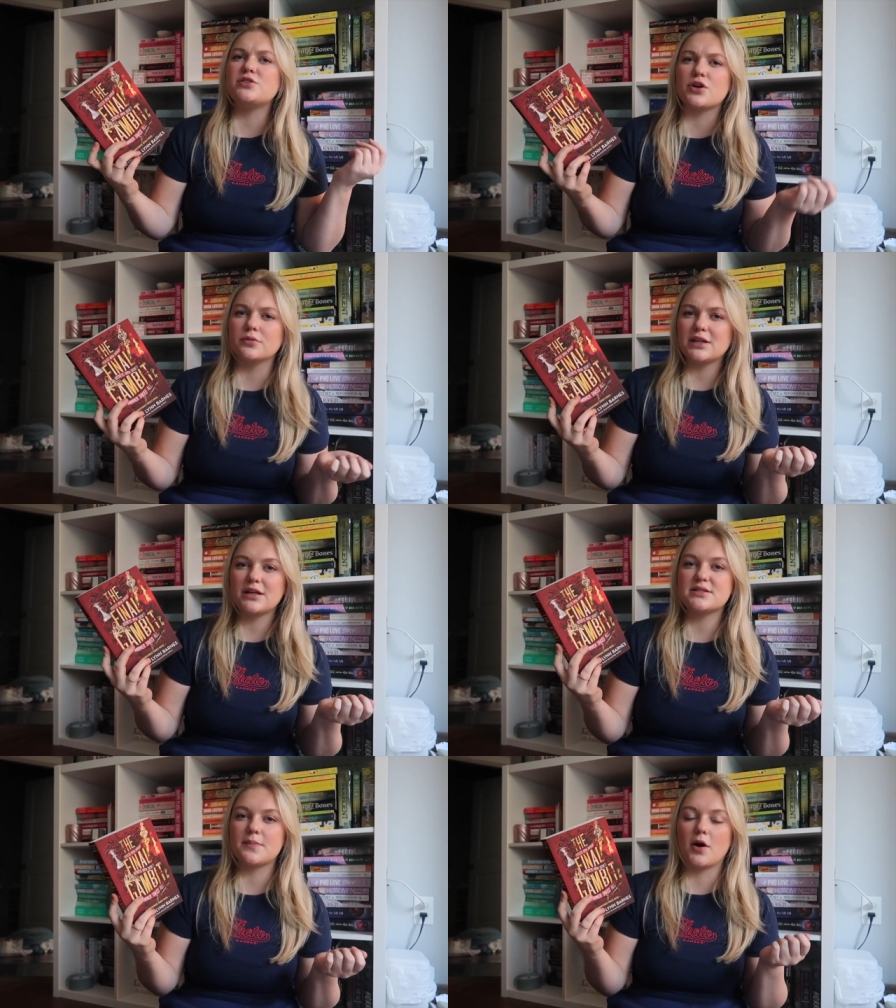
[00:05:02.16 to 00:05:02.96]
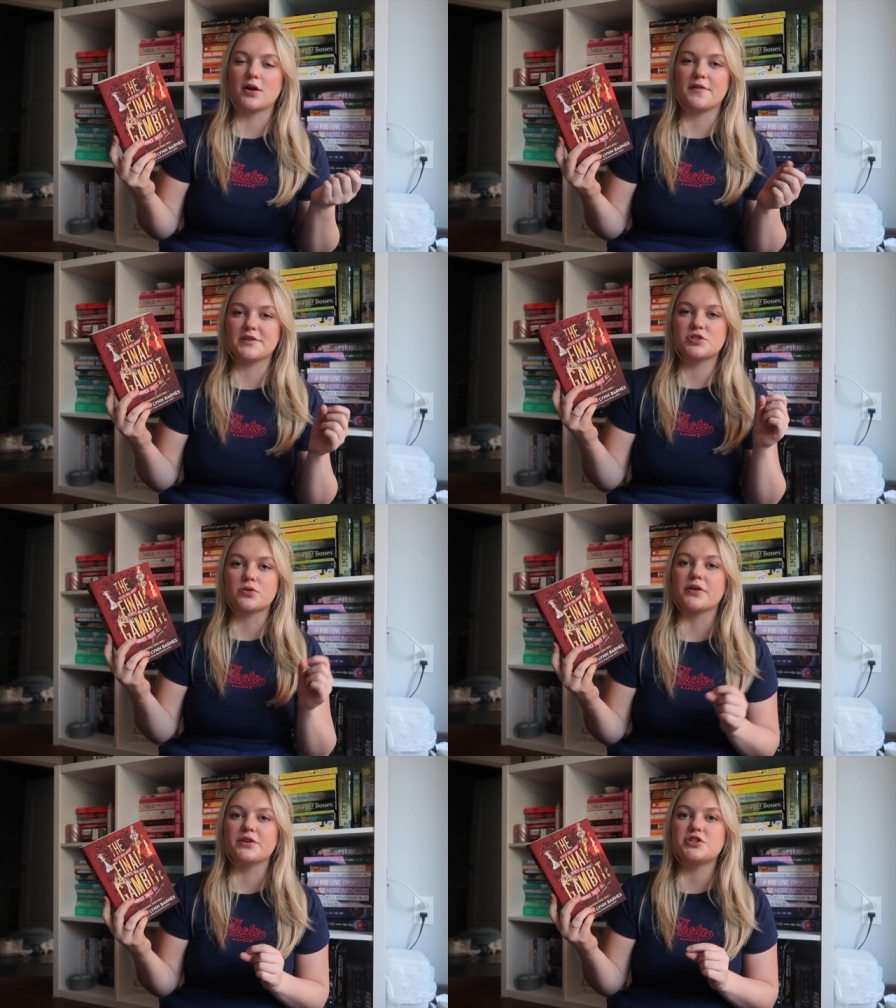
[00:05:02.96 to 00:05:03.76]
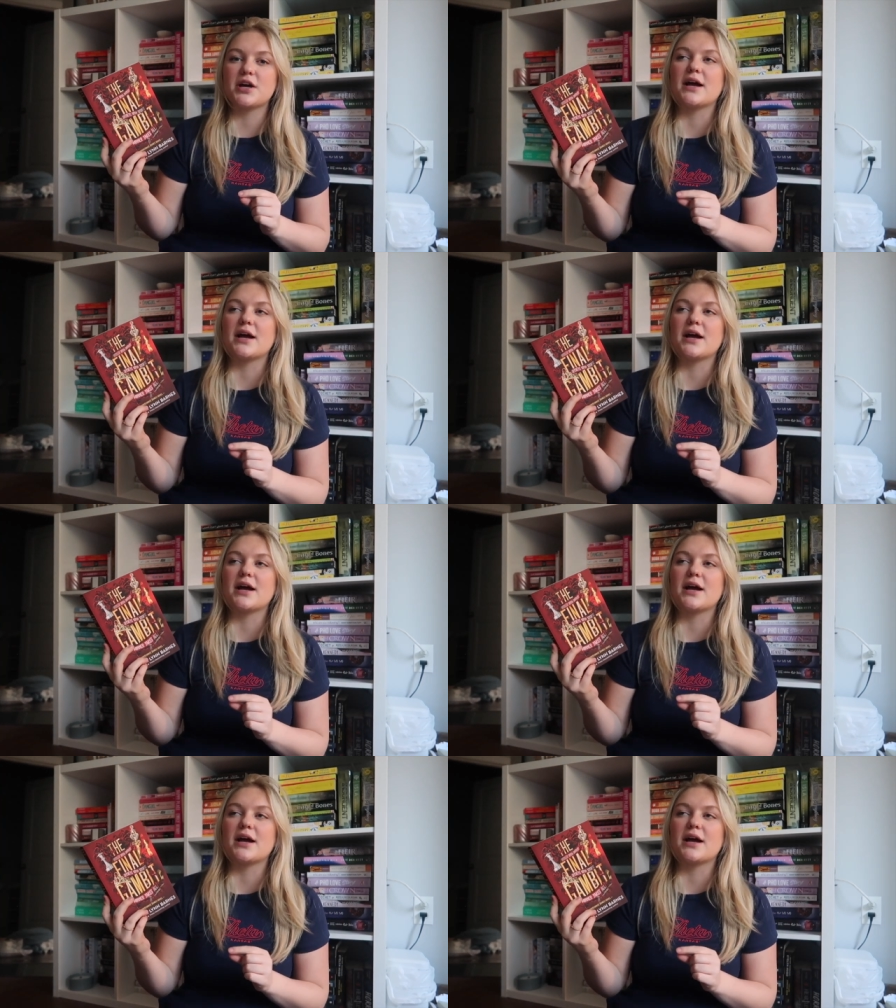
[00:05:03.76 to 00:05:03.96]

don't think it's a part of this trilogy.